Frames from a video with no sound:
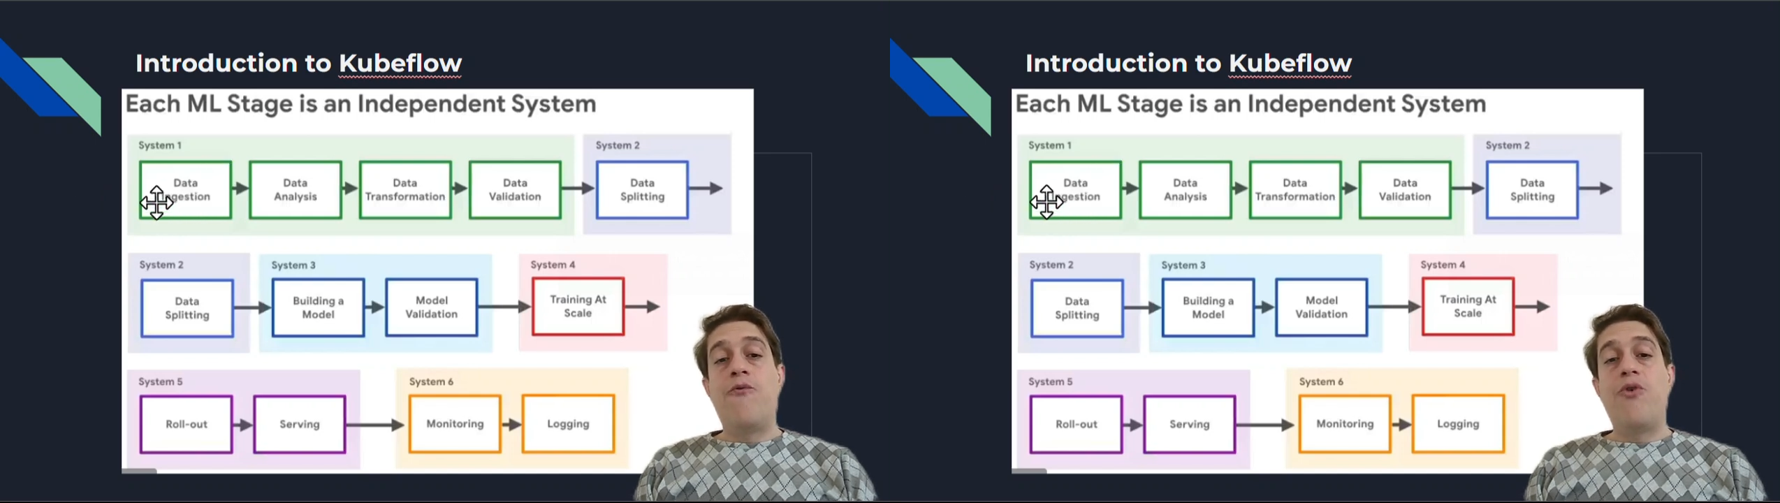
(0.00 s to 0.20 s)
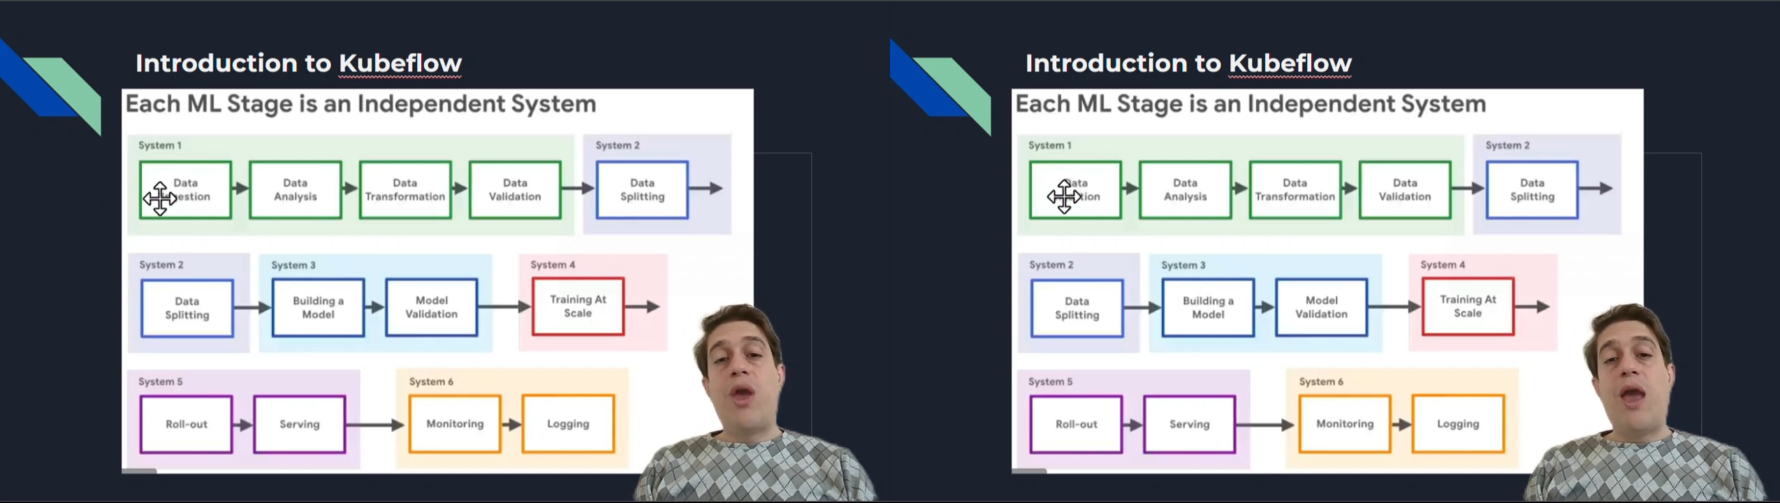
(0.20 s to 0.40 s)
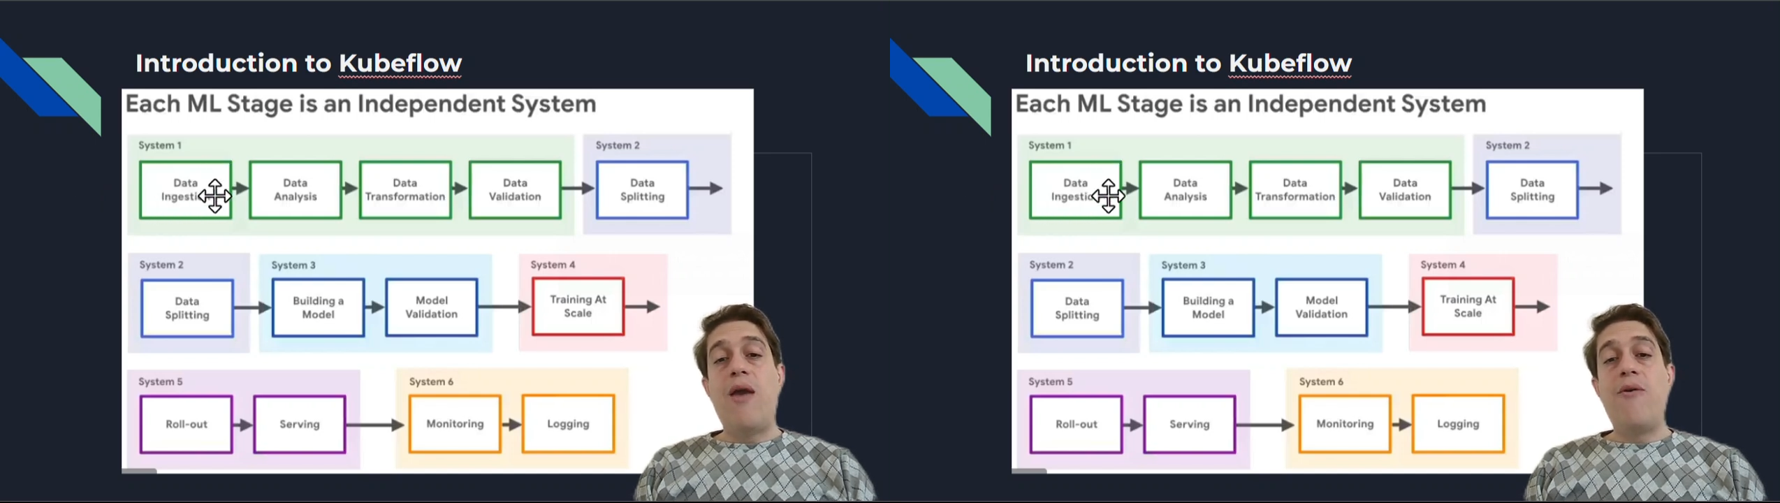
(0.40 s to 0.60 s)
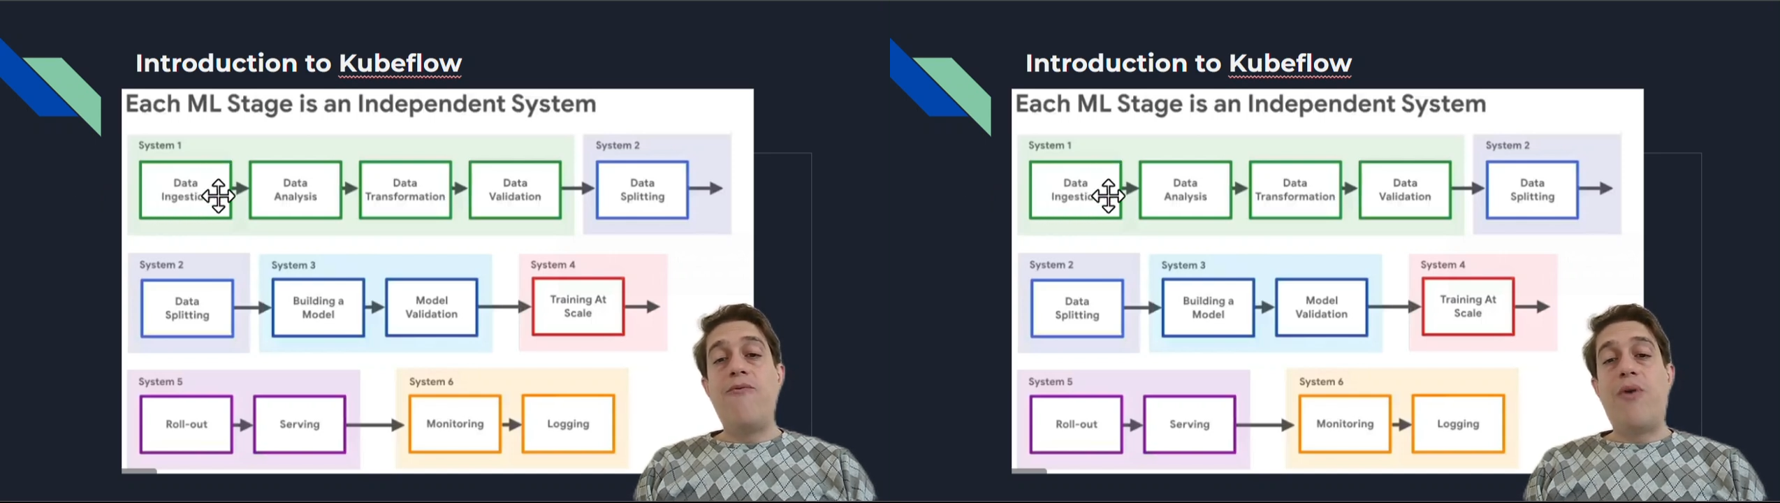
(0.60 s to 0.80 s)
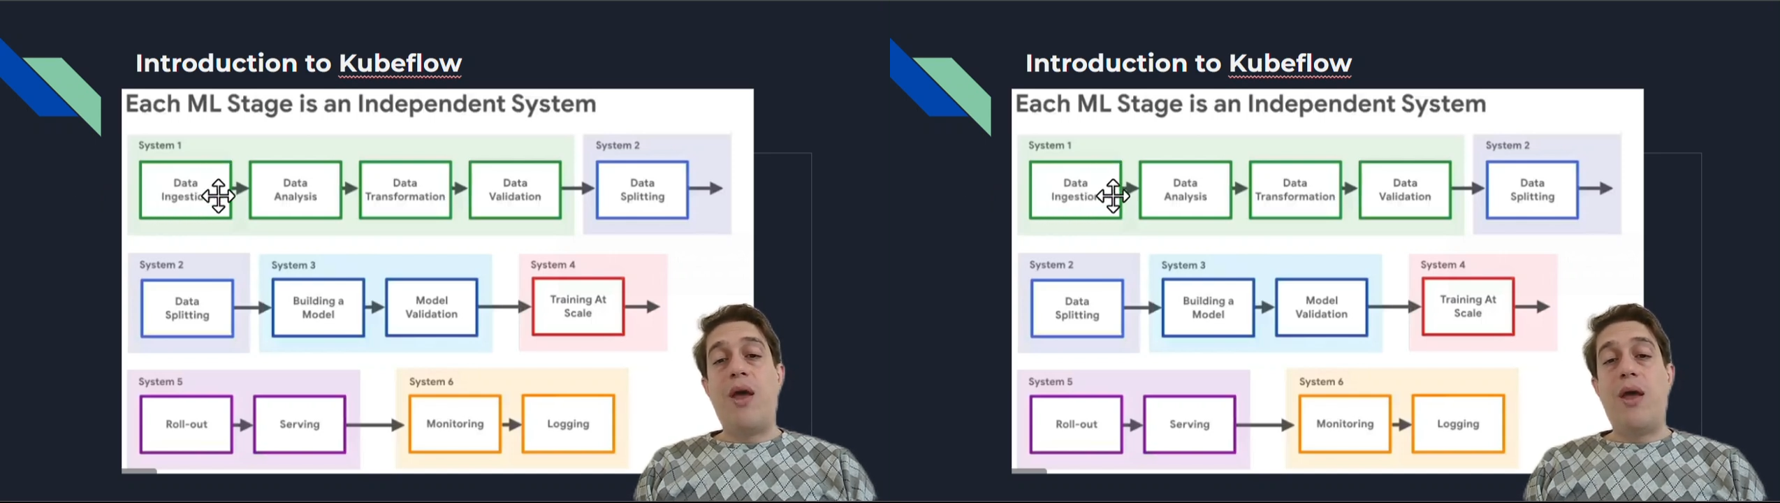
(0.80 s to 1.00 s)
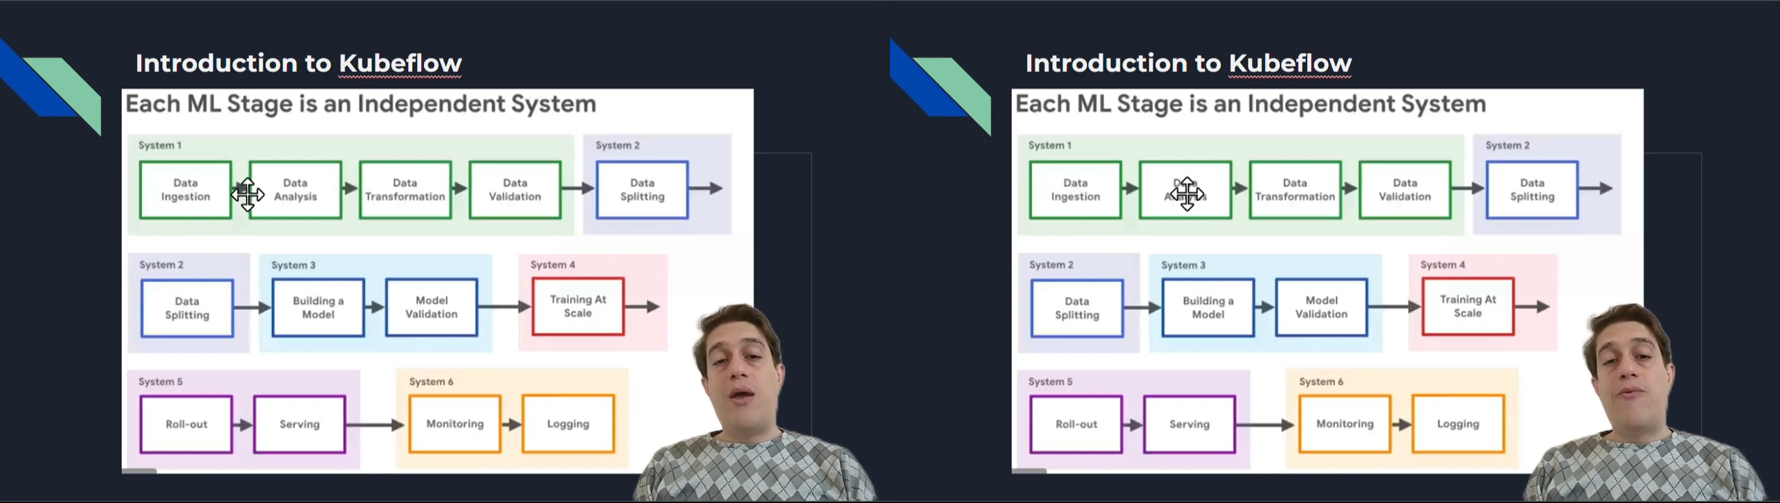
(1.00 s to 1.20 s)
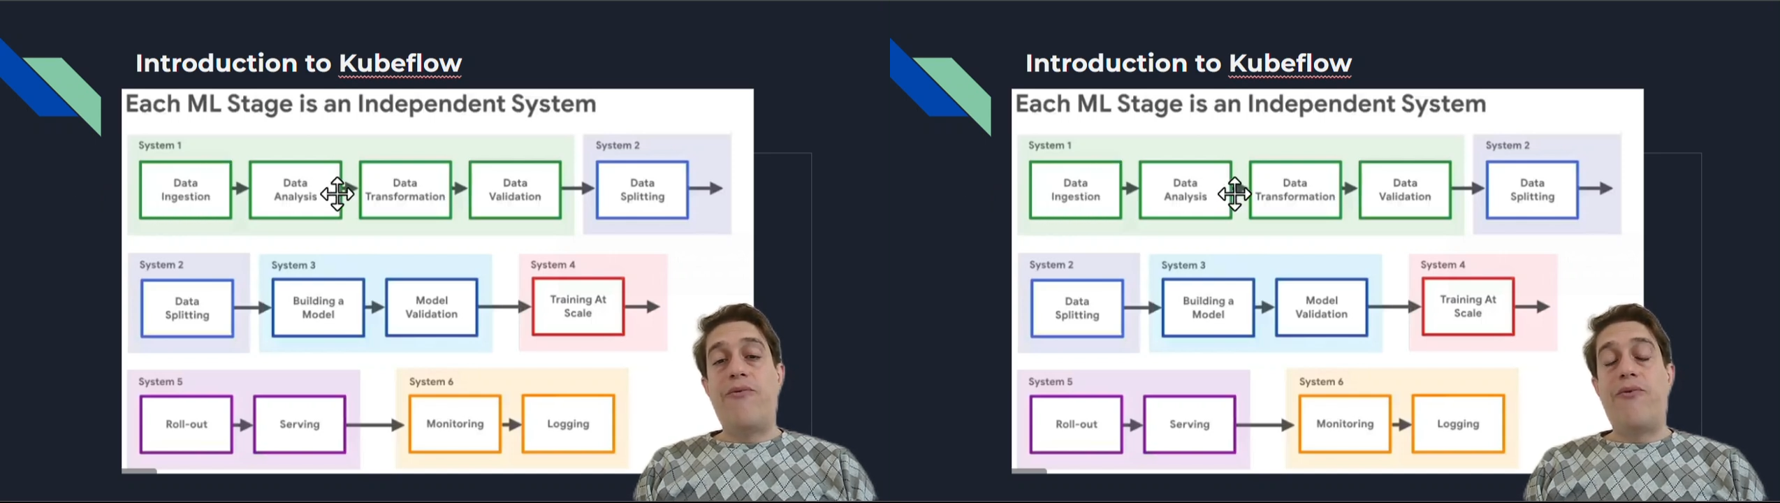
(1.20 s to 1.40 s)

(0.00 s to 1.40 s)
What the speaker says: we have